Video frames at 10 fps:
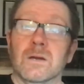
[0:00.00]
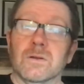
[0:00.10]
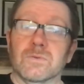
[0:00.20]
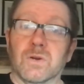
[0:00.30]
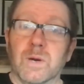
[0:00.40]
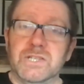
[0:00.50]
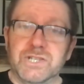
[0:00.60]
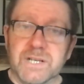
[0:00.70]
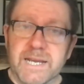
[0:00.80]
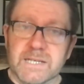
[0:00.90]
The
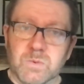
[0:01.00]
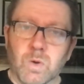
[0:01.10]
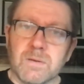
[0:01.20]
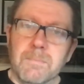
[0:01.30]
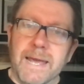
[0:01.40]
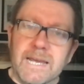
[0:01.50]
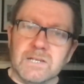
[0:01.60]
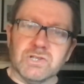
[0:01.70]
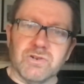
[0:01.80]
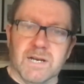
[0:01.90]
question is, what are main
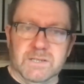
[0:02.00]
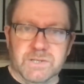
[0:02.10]
contractors